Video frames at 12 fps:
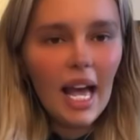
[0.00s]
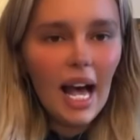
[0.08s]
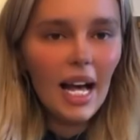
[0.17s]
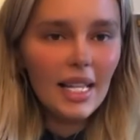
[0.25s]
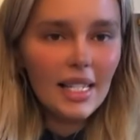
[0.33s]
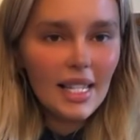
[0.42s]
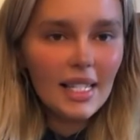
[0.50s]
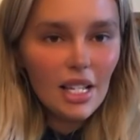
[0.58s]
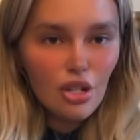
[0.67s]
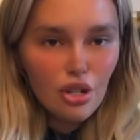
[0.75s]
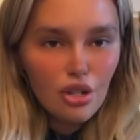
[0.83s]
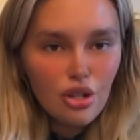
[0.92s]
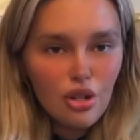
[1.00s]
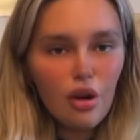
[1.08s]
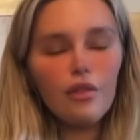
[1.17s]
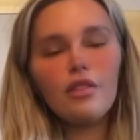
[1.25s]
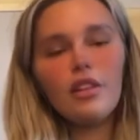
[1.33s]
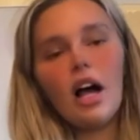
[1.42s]
me and it's just
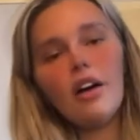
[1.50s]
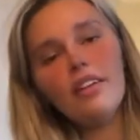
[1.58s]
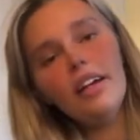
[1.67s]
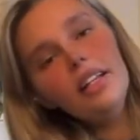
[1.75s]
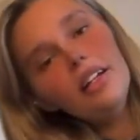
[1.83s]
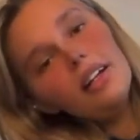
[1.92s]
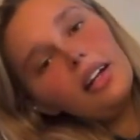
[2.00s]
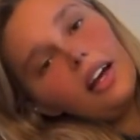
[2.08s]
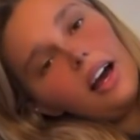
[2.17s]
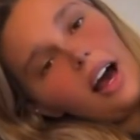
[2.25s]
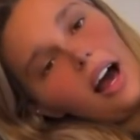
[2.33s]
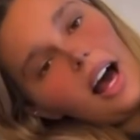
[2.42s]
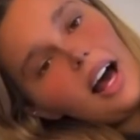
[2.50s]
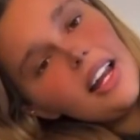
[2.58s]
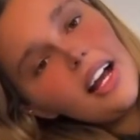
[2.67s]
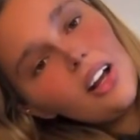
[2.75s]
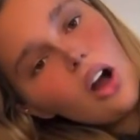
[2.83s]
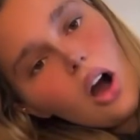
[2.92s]
so flattering.
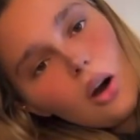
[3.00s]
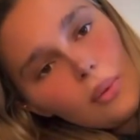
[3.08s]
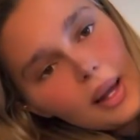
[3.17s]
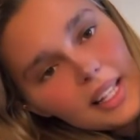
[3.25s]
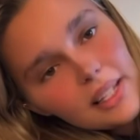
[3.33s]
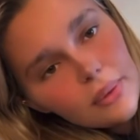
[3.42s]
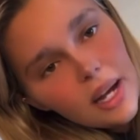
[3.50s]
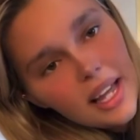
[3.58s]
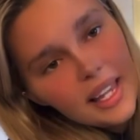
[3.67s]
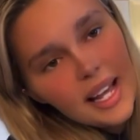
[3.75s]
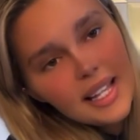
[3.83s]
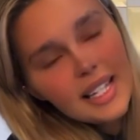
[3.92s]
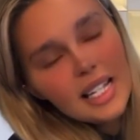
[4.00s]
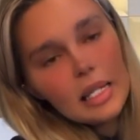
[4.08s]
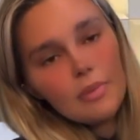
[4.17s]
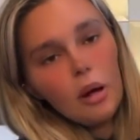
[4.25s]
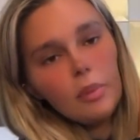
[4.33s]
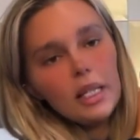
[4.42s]
And I can't wait to wear this.
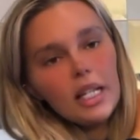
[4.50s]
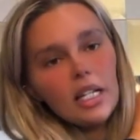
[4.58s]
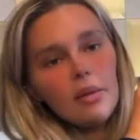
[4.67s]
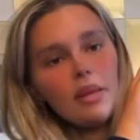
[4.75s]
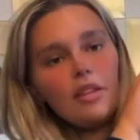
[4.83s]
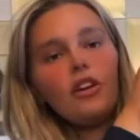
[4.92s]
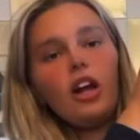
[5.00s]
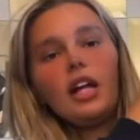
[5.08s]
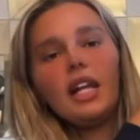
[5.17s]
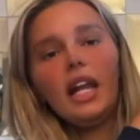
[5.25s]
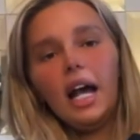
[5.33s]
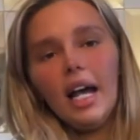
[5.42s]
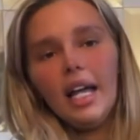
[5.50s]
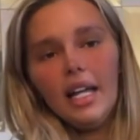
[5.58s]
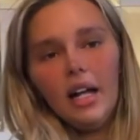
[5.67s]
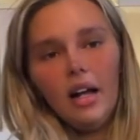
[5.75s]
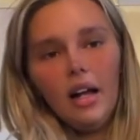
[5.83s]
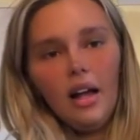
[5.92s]
This is probably going to be Friday
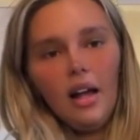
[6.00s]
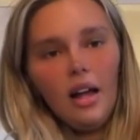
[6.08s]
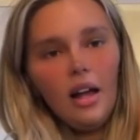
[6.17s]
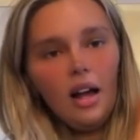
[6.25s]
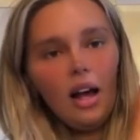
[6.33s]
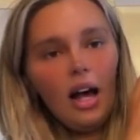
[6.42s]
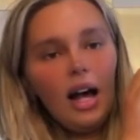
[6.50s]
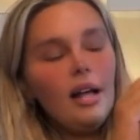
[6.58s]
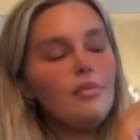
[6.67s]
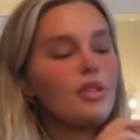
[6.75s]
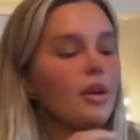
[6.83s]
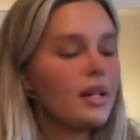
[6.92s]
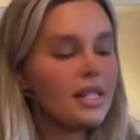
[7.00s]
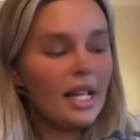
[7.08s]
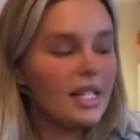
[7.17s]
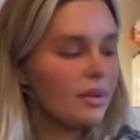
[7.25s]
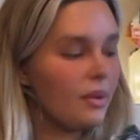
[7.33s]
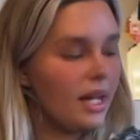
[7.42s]
night. I'm so
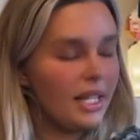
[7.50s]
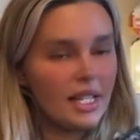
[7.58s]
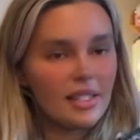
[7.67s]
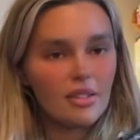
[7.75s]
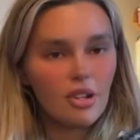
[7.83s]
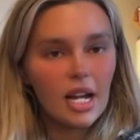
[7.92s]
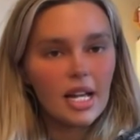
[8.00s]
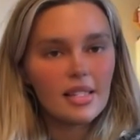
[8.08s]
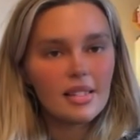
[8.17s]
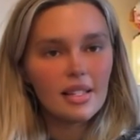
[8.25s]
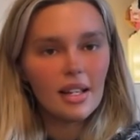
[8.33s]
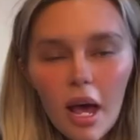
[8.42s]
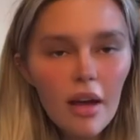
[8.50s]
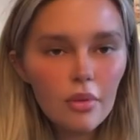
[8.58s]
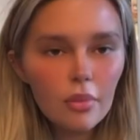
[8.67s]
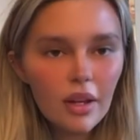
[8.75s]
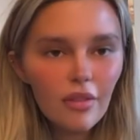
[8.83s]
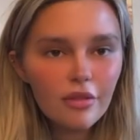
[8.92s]
excited to wear this dress.
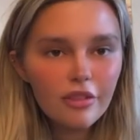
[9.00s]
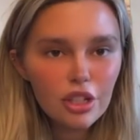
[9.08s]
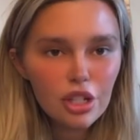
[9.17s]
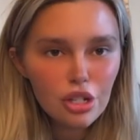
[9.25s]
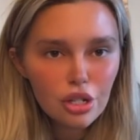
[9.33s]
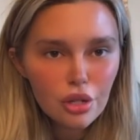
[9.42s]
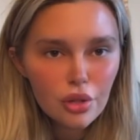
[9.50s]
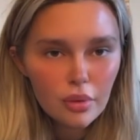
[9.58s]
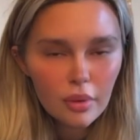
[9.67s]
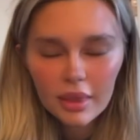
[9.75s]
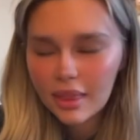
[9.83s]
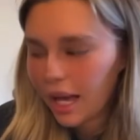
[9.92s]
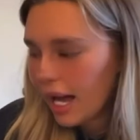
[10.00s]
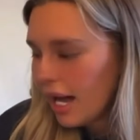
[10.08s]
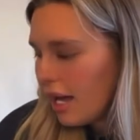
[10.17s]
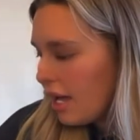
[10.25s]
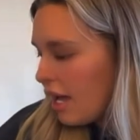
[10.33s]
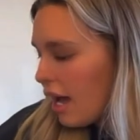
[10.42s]
Pairing with for shoes with
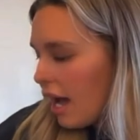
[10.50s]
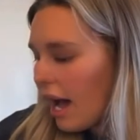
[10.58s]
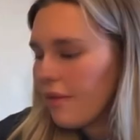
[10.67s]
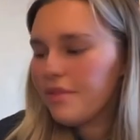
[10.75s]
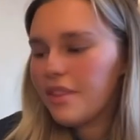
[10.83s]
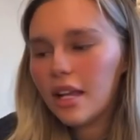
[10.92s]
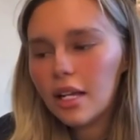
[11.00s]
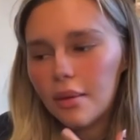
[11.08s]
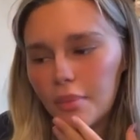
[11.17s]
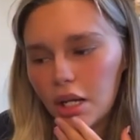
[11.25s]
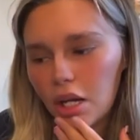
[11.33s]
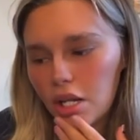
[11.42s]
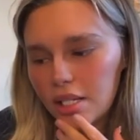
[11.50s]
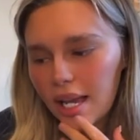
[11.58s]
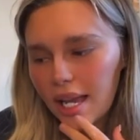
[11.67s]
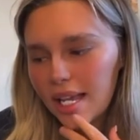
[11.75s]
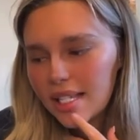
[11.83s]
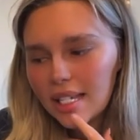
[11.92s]
that. I'm thinking because
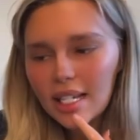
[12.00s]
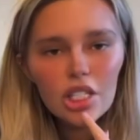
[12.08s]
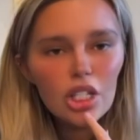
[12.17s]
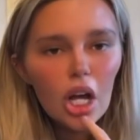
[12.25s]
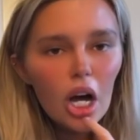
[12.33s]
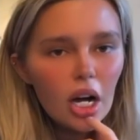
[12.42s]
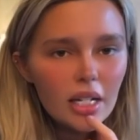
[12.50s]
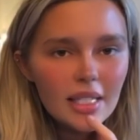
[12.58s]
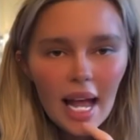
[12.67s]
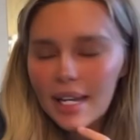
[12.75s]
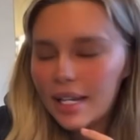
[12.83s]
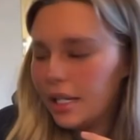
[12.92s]
it is like a dark